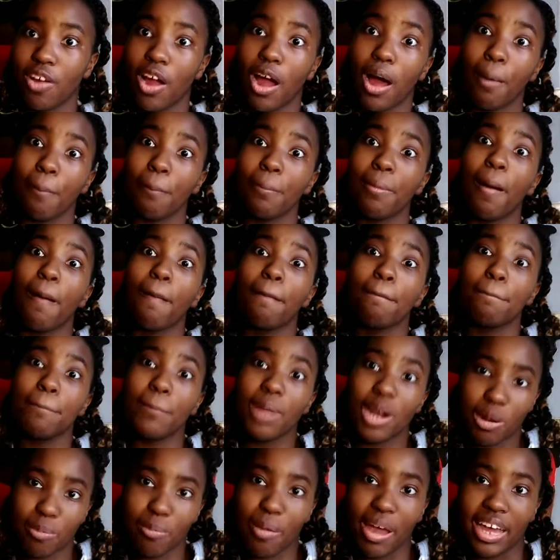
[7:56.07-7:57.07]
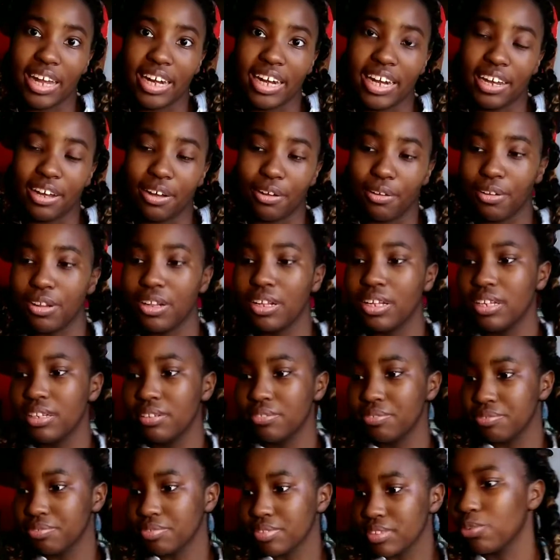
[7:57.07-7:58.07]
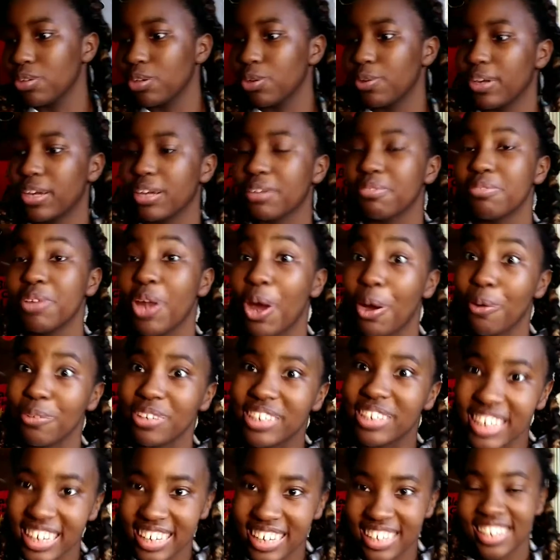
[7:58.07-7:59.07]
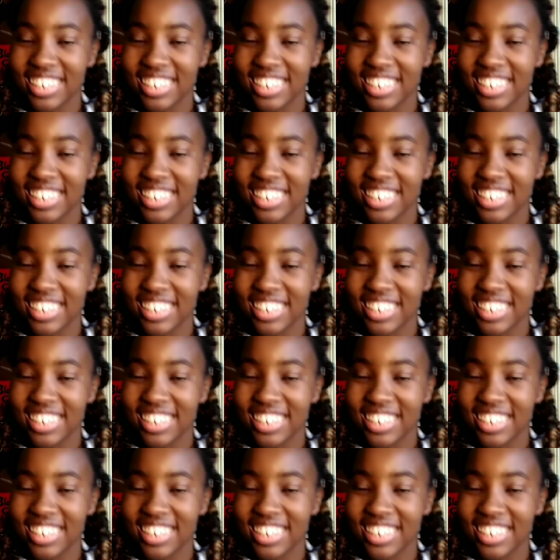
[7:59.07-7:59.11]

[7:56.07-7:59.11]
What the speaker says: from Mermaid Heel. Quick note.